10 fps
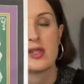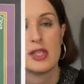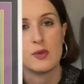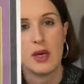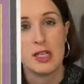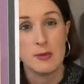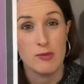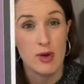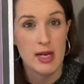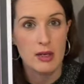Stitch Bunny's been
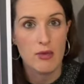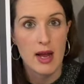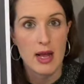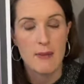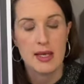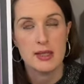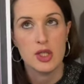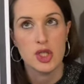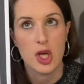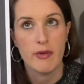really great. I
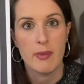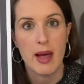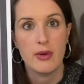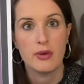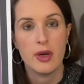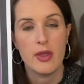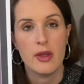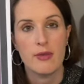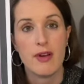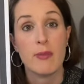messaged her about
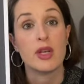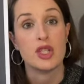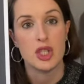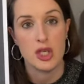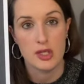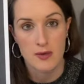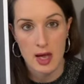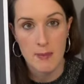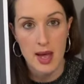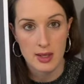the fabric she used for
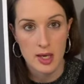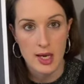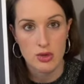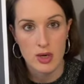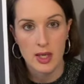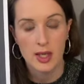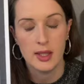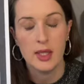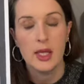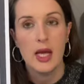her pancake dragon,
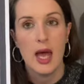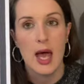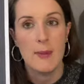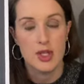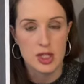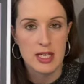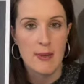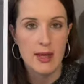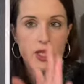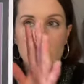and she's kept
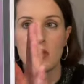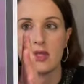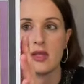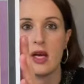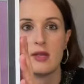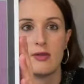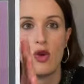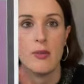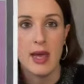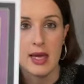that to one side
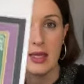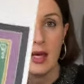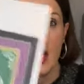for me